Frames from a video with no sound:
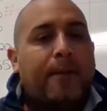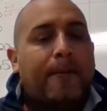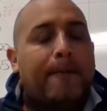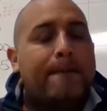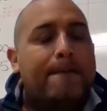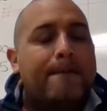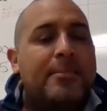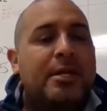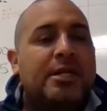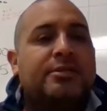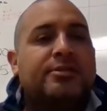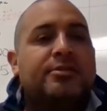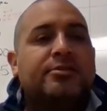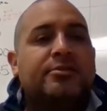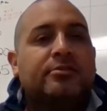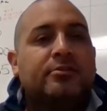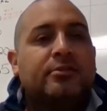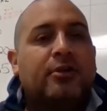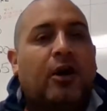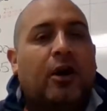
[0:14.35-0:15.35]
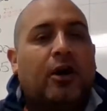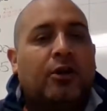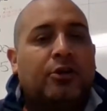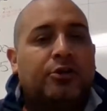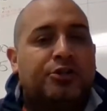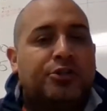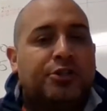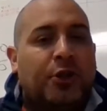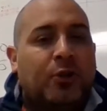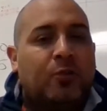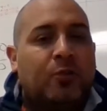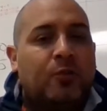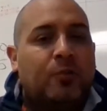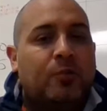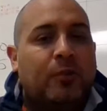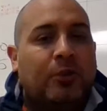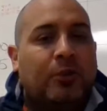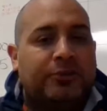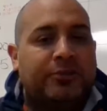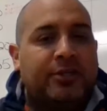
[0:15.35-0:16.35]
Mr. Harjot
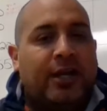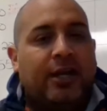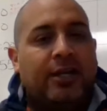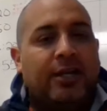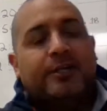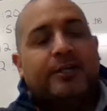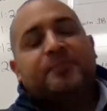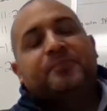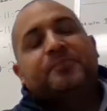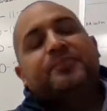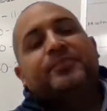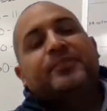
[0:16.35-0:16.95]
Multani.